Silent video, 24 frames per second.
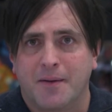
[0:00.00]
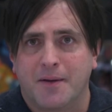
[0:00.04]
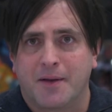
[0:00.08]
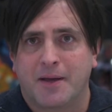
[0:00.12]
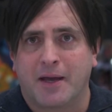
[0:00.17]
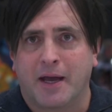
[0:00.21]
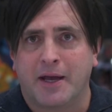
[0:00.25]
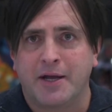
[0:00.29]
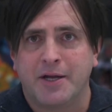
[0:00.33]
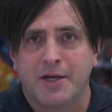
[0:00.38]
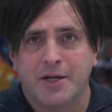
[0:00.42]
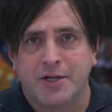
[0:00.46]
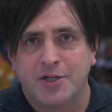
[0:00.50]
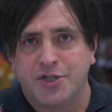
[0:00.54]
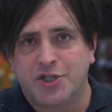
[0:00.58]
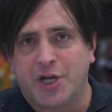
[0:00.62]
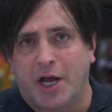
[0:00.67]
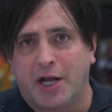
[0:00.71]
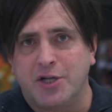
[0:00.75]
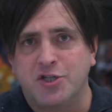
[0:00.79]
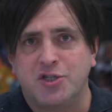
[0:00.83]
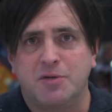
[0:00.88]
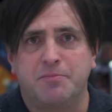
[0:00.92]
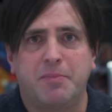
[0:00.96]
Okay?
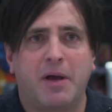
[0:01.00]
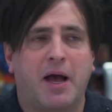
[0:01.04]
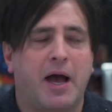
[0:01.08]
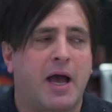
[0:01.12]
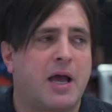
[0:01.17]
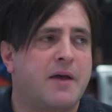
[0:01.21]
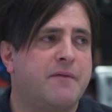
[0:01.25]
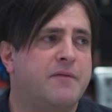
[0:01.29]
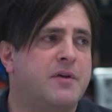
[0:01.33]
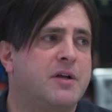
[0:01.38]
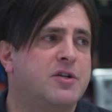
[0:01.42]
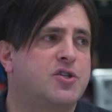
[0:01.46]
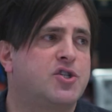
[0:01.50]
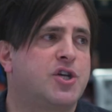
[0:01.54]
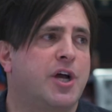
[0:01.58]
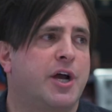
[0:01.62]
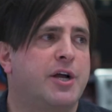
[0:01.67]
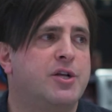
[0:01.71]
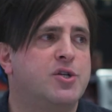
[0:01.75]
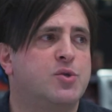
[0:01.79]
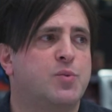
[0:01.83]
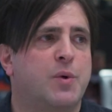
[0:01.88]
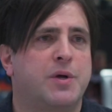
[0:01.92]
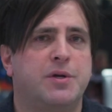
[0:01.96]
Change your behavior,
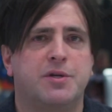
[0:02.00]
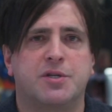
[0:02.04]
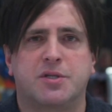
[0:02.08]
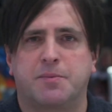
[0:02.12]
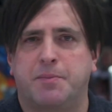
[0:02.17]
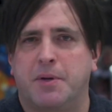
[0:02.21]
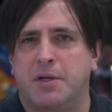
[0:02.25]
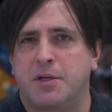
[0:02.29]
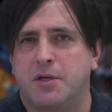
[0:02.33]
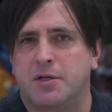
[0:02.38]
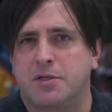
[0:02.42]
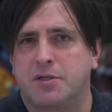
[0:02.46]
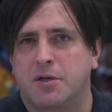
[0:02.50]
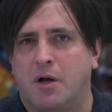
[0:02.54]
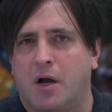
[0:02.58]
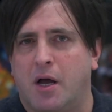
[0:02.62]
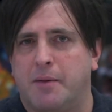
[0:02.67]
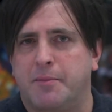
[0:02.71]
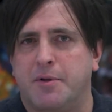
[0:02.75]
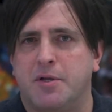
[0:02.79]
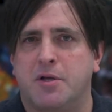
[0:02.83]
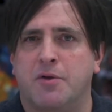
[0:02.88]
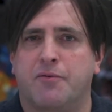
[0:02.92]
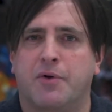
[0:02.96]
change where you spend your
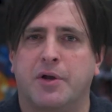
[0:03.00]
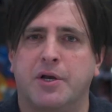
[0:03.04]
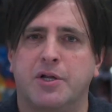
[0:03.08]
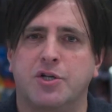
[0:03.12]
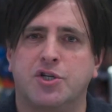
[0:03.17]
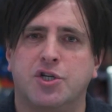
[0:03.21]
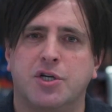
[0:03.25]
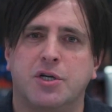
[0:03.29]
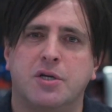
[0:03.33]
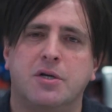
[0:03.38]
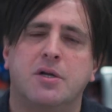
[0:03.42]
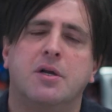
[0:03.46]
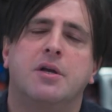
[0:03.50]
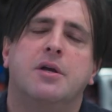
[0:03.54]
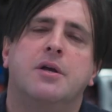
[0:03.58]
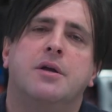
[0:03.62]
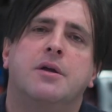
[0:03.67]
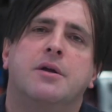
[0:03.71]
time and your energy